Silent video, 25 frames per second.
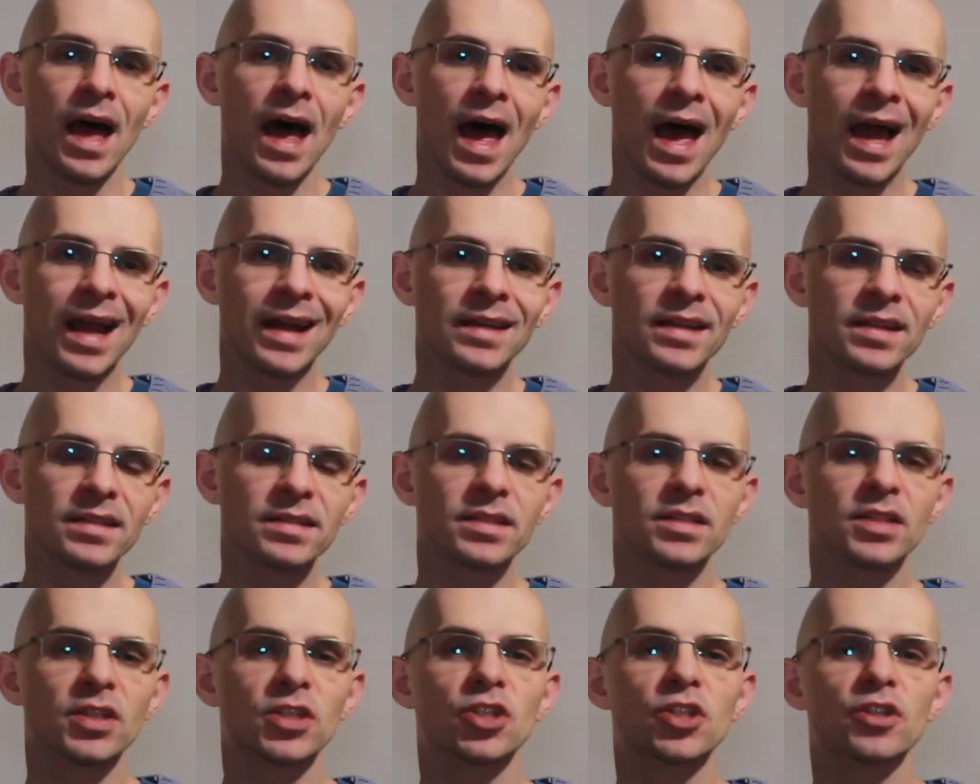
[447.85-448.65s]
and this
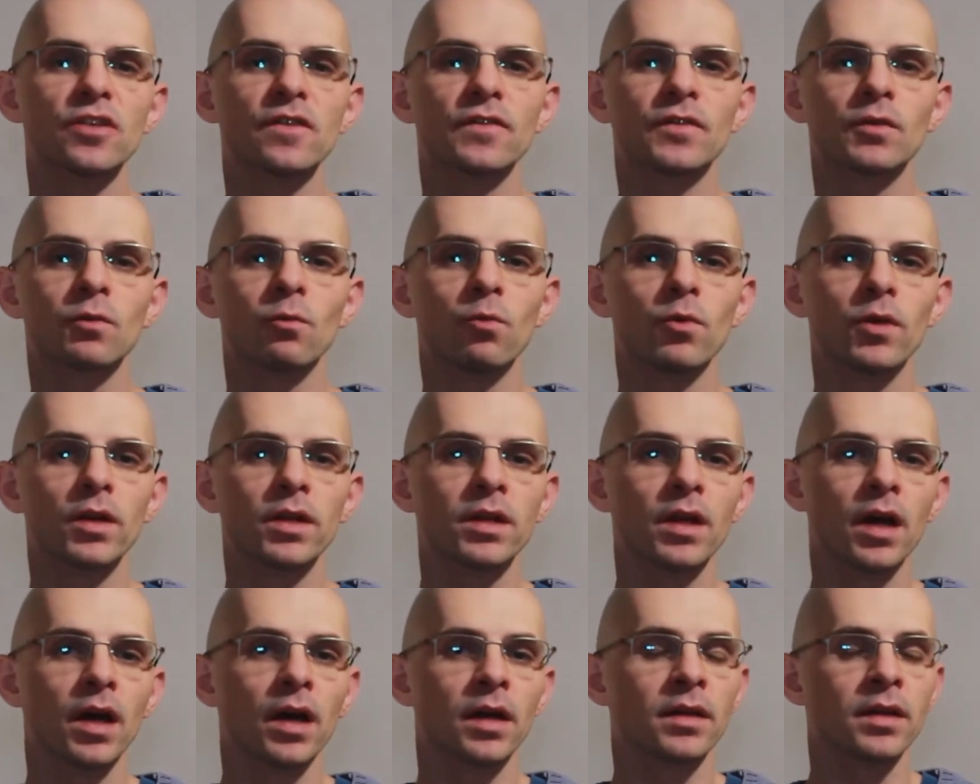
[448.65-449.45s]
is achieved
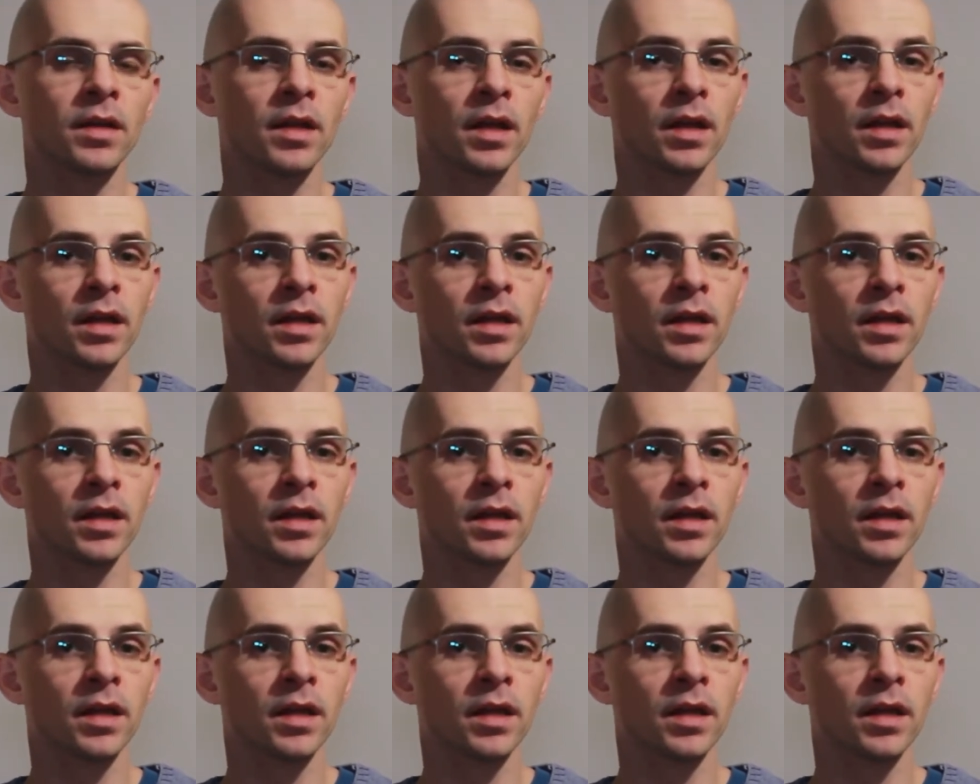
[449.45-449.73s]
with an